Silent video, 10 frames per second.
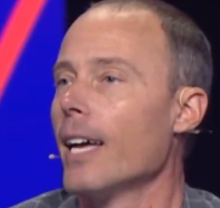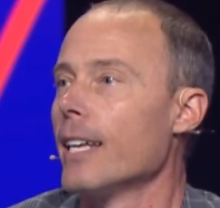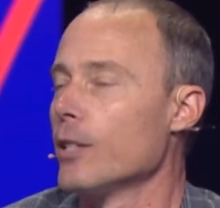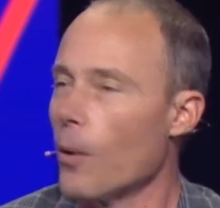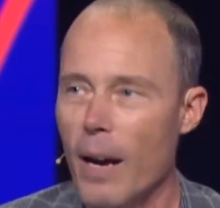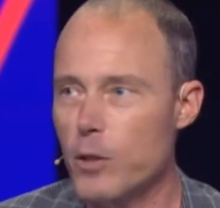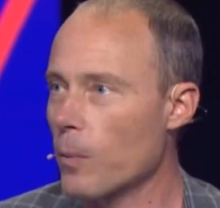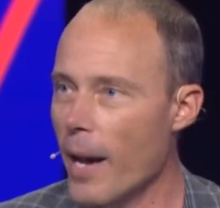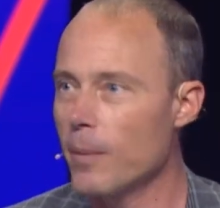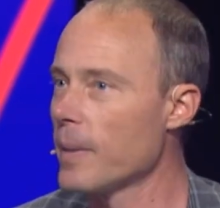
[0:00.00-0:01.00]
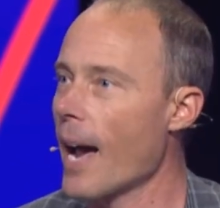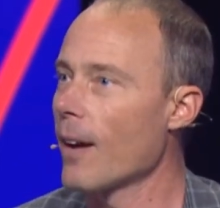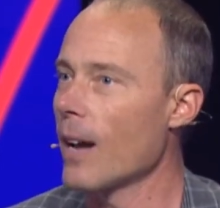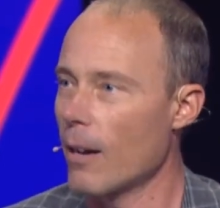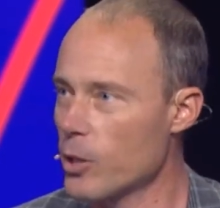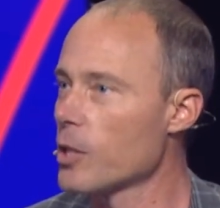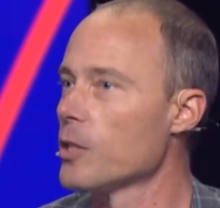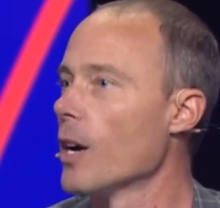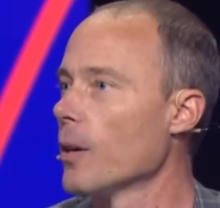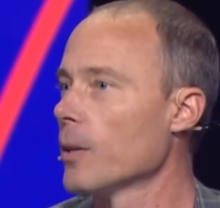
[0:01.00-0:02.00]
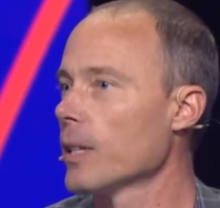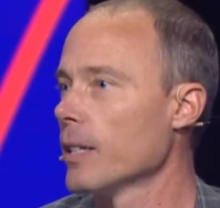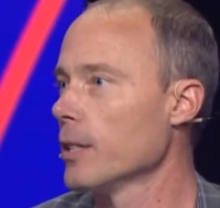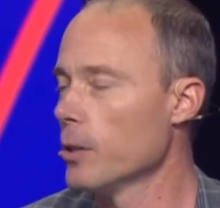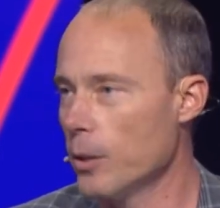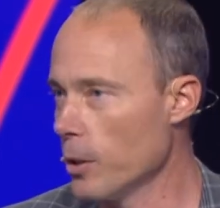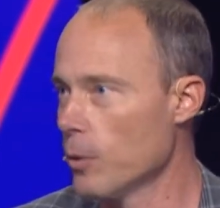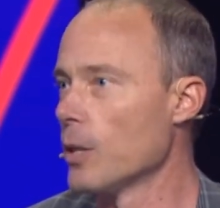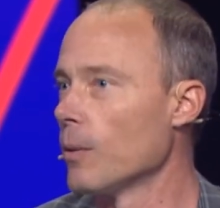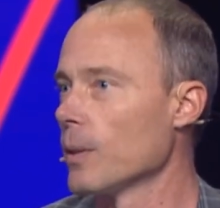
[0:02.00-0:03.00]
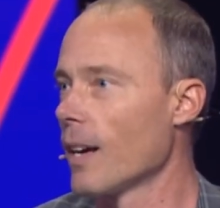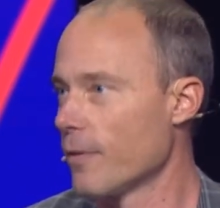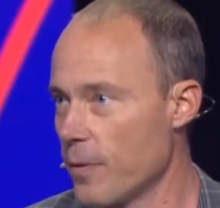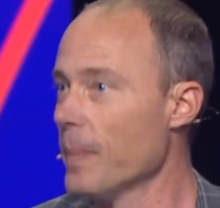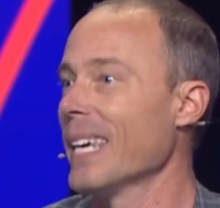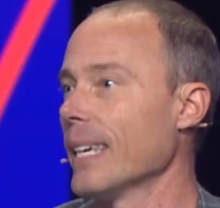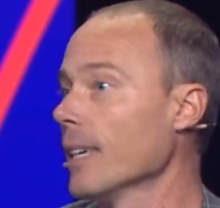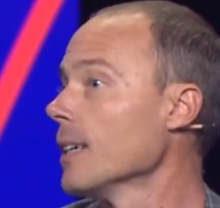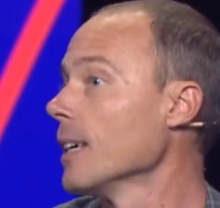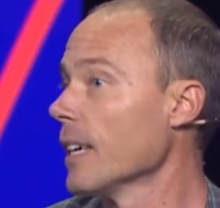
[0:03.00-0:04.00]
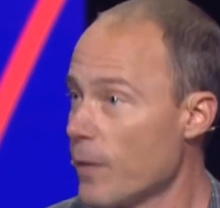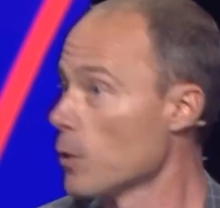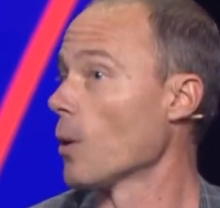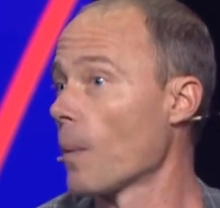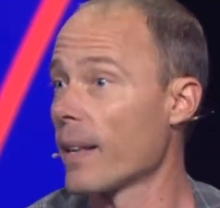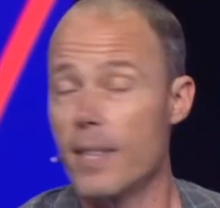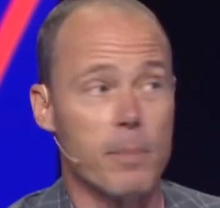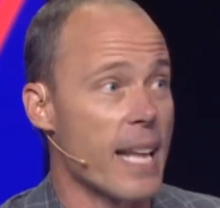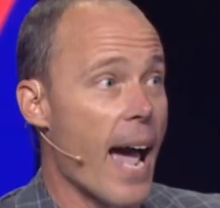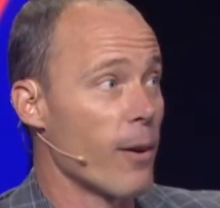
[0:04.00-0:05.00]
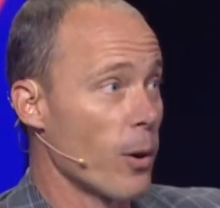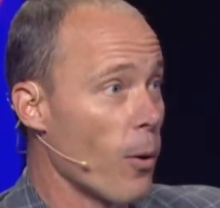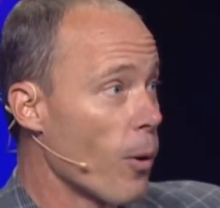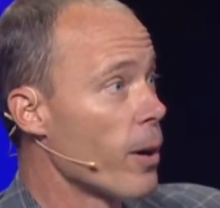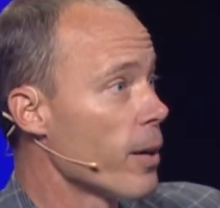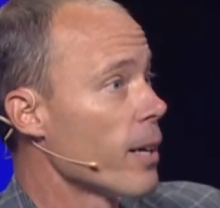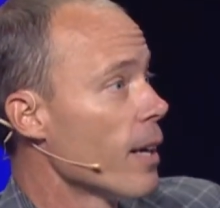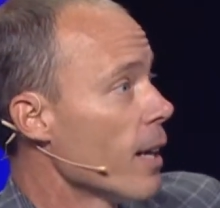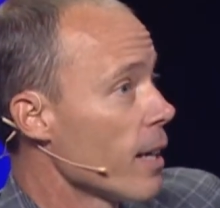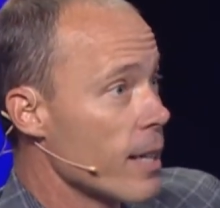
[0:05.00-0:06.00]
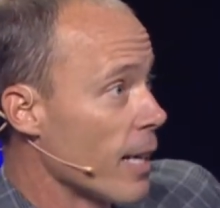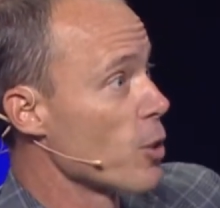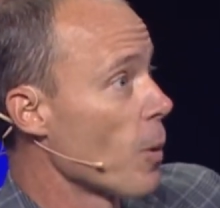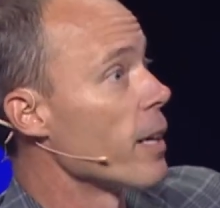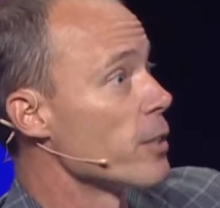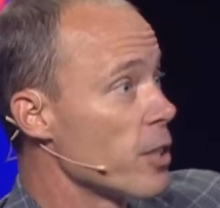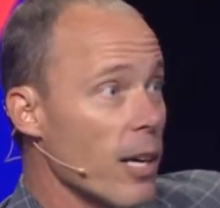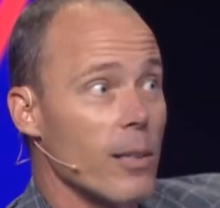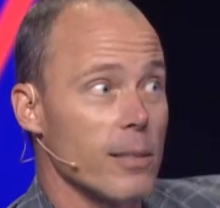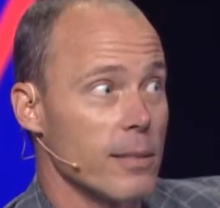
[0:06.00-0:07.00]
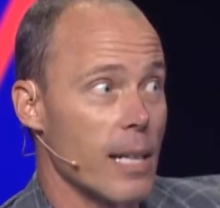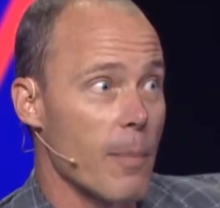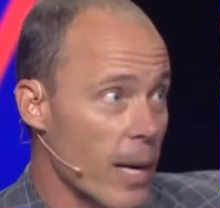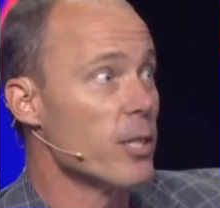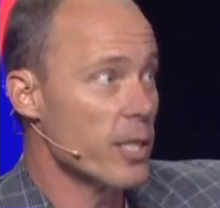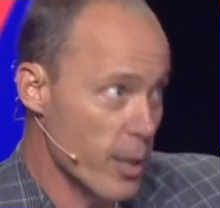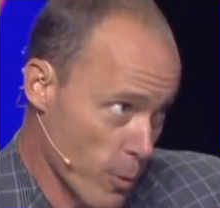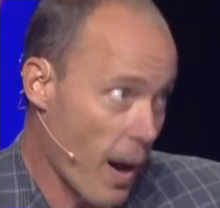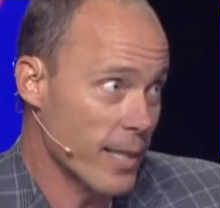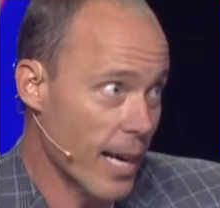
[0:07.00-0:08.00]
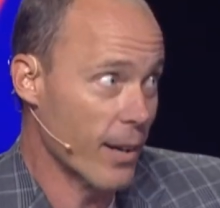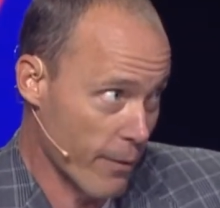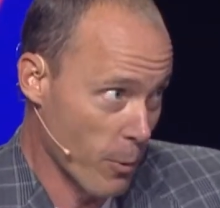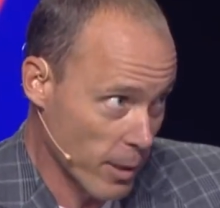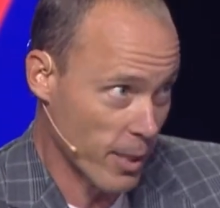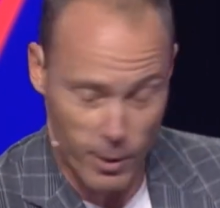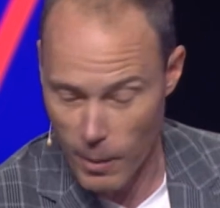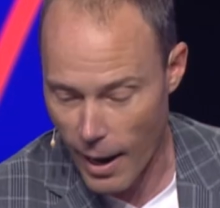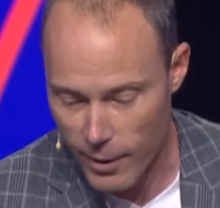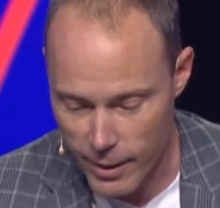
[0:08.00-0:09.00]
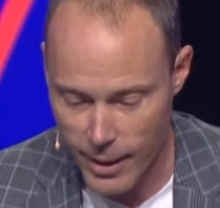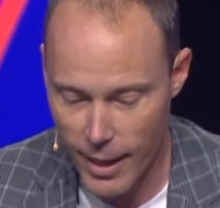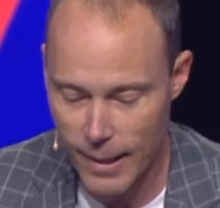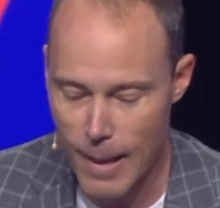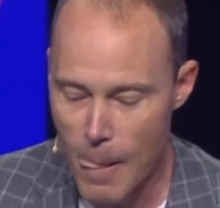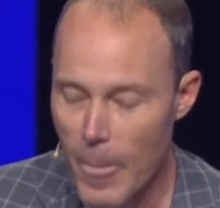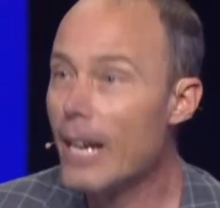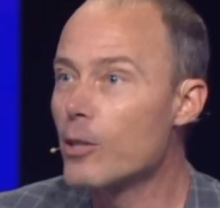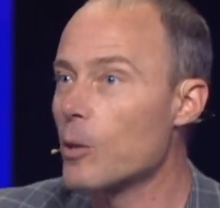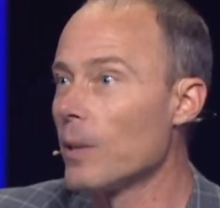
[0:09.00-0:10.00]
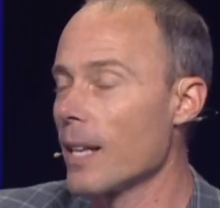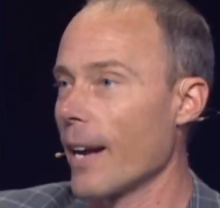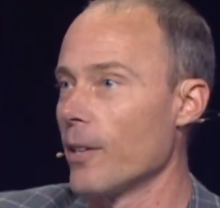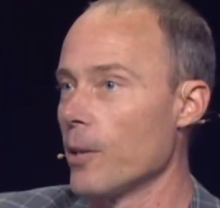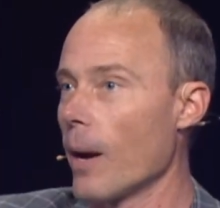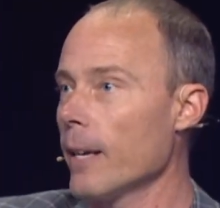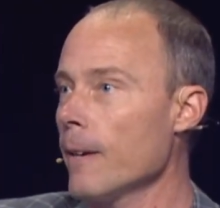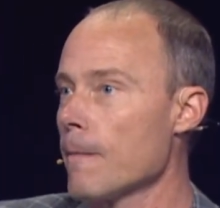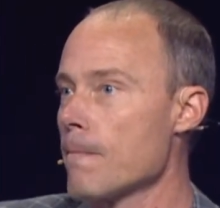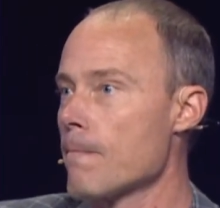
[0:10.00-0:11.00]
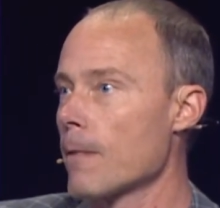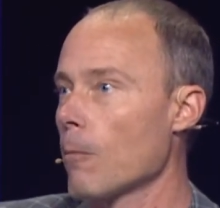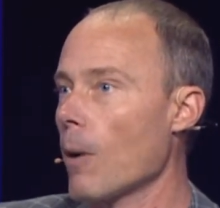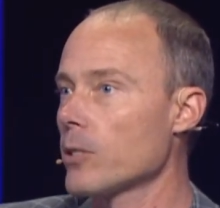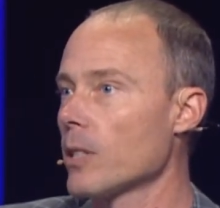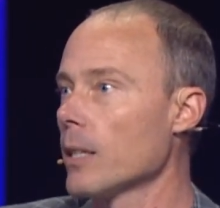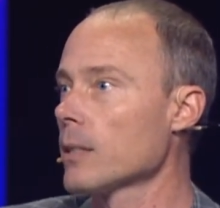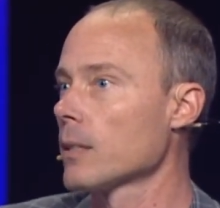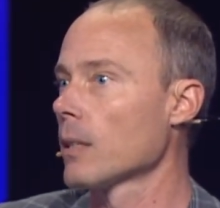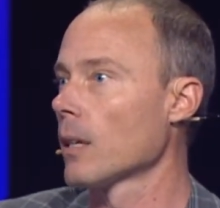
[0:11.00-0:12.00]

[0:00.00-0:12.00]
You don't have to write them down. I'll just know you don't love me if you don't write them down or God's word. So I better see you write down every once in a while, okay? Here's the one-liner, you ready? Watch this.